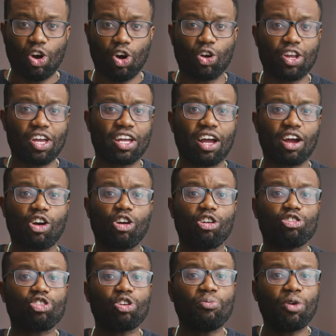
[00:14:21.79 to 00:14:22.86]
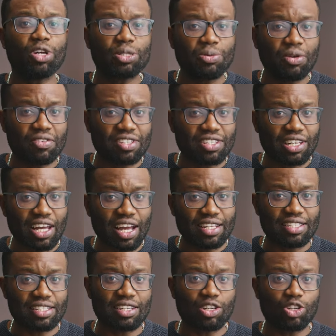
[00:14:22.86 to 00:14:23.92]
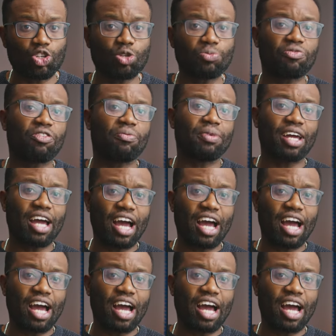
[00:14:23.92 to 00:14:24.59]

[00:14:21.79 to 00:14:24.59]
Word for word: although you can control multiple of these lights in a group from the